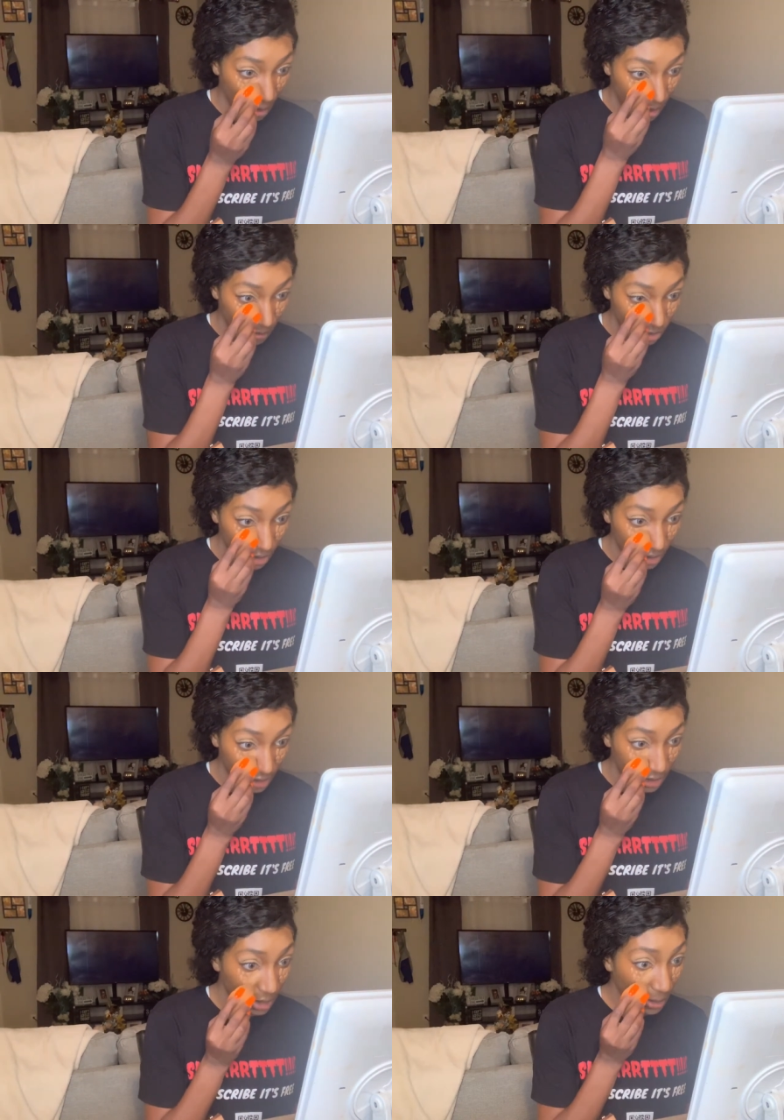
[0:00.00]
I'm going to try to
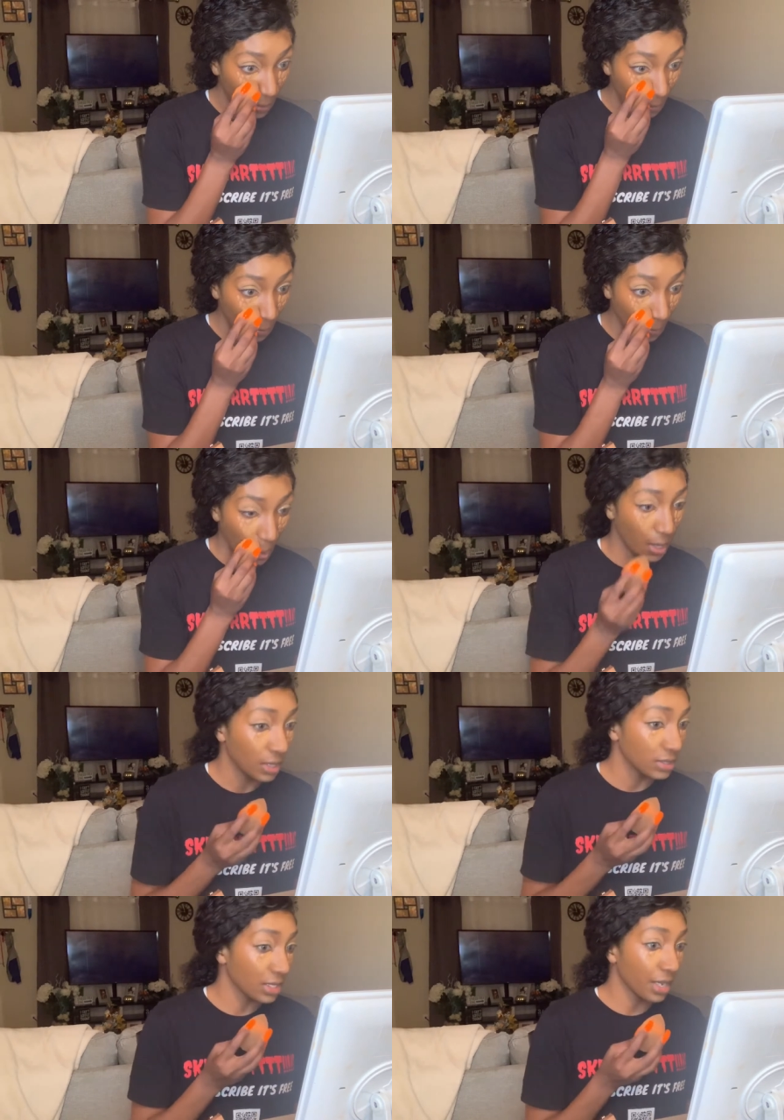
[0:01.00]
get Jay
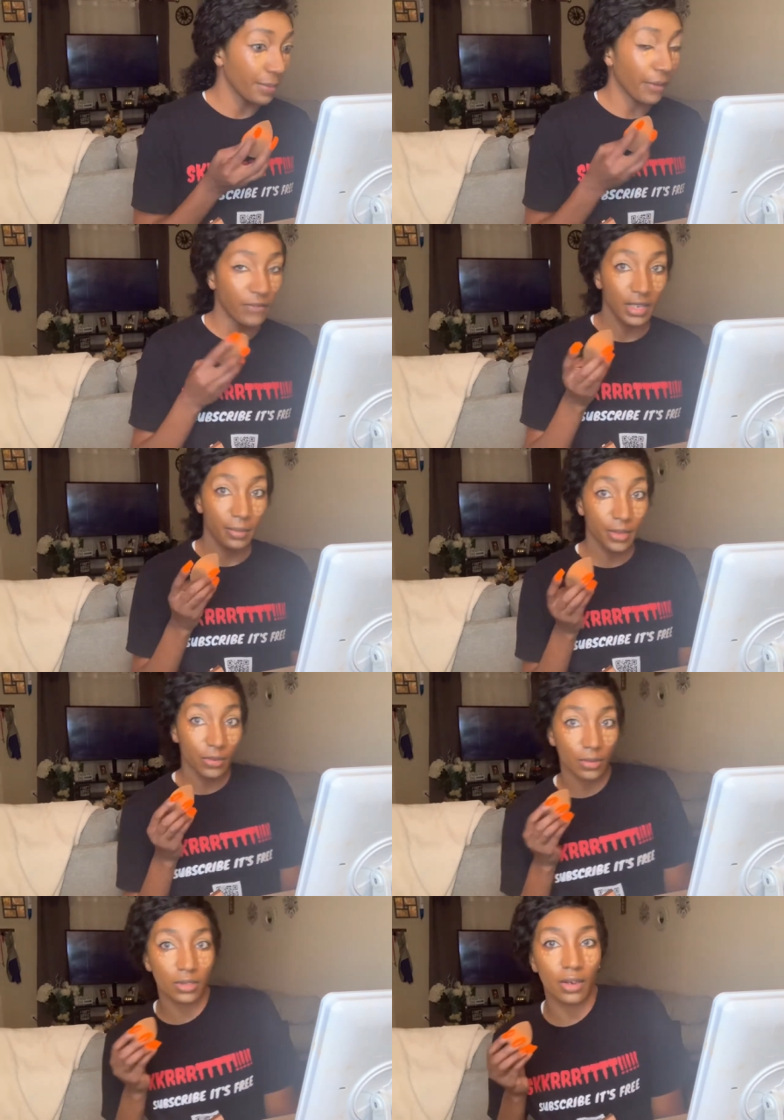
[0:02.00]
to give me the Fenty
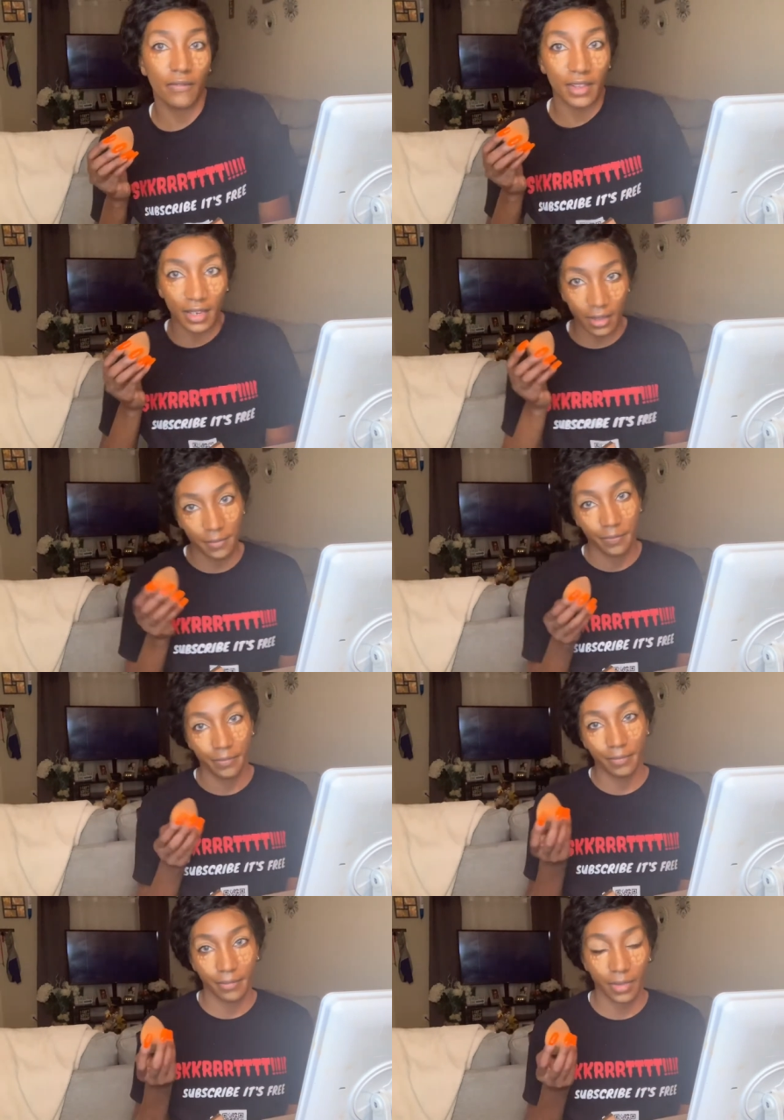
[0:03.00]
Beauty, the Fenty,
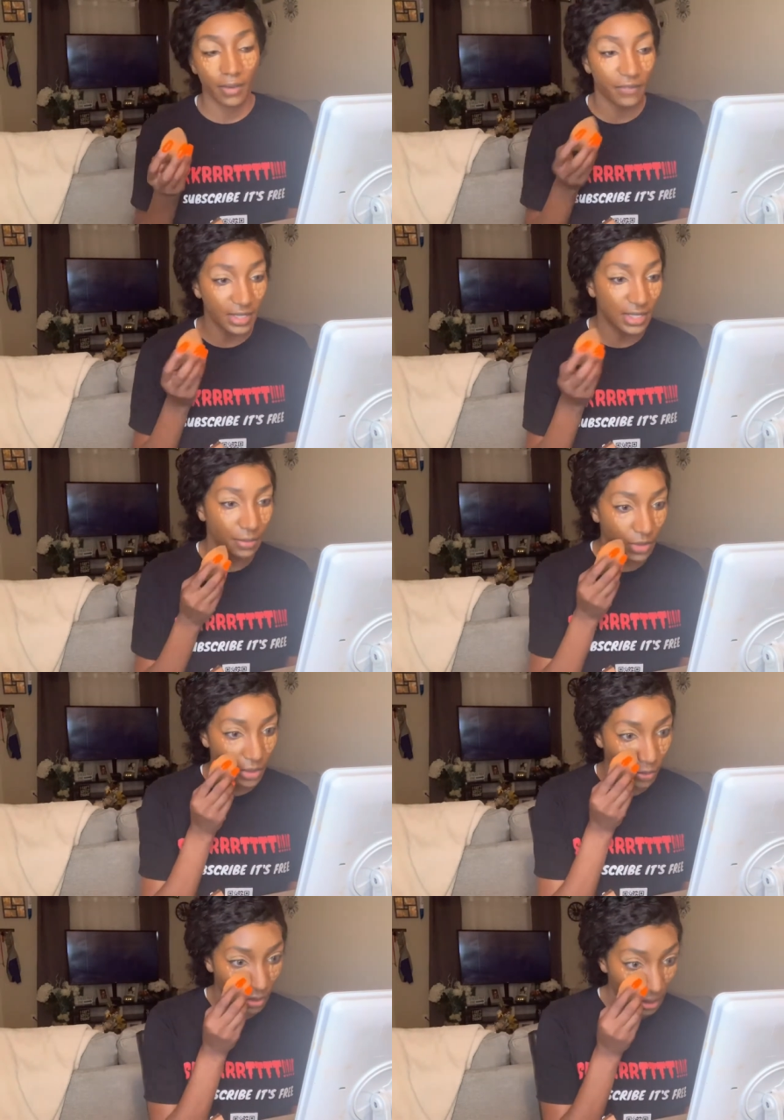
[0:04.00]
Fancy
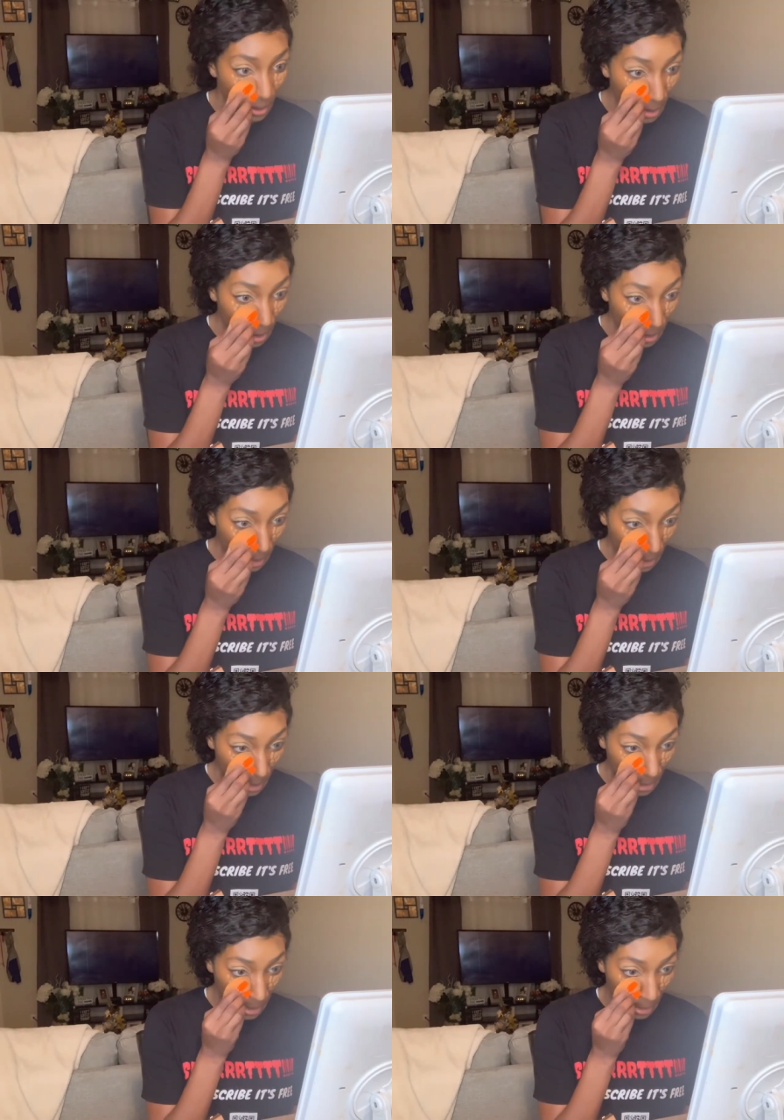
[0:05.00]
Beauty one.
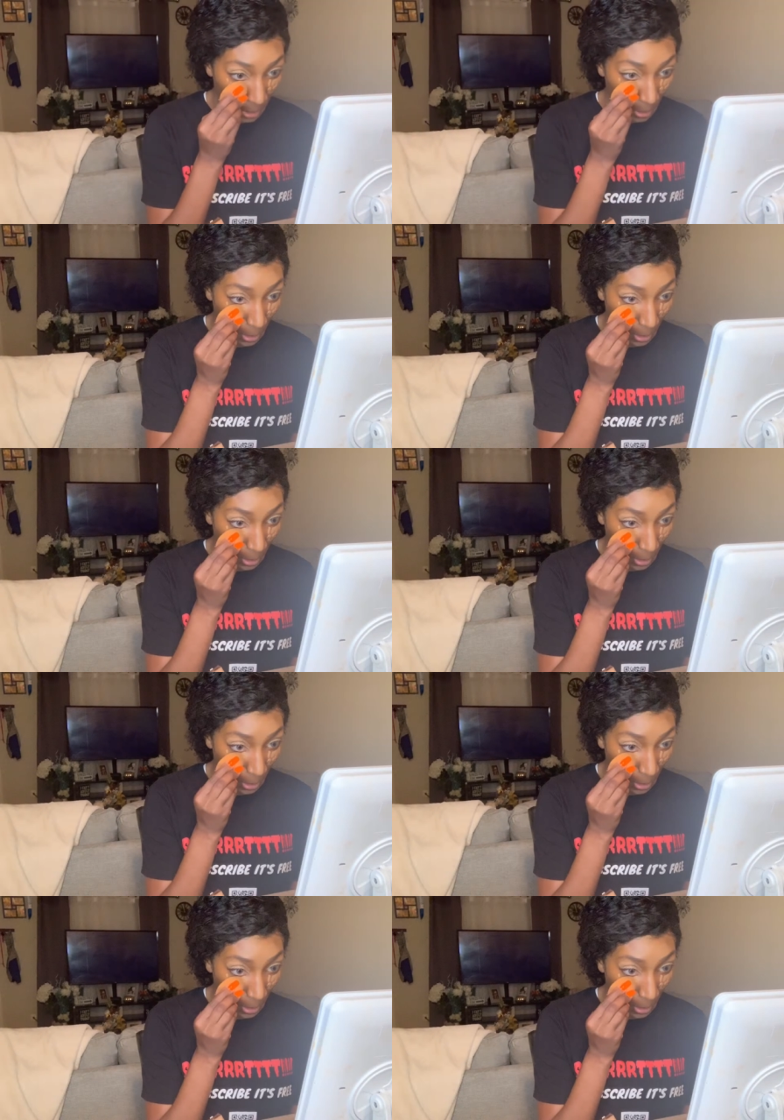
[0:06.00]
Uh,